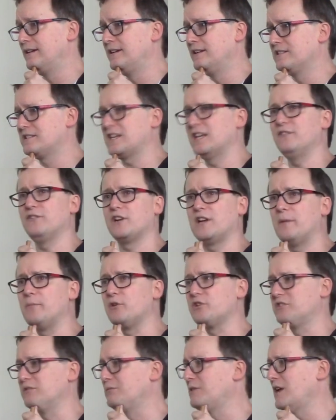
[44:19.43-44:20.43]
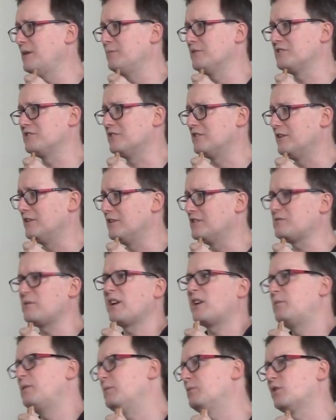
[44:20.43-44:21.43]
It's kind of a cumbersome name, isn't it? That's why
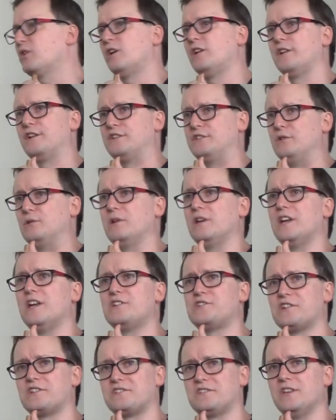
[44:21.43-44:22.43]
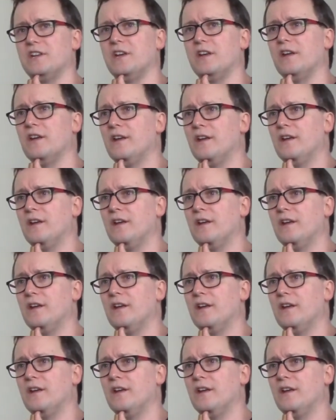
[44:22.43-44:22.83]
people call it Tukey HSD.